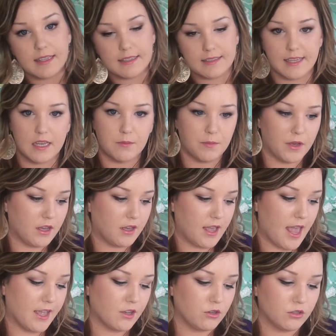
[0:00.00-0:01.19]
Sigma
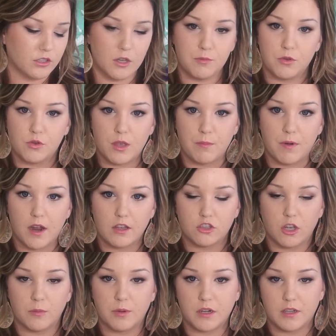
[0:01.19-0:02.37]
angled kabuki brush.
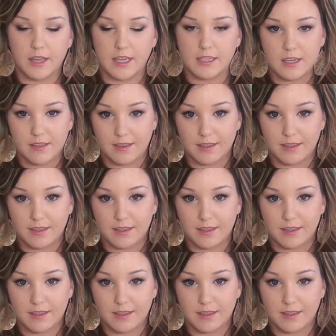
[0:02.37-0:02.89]
I'll put a link to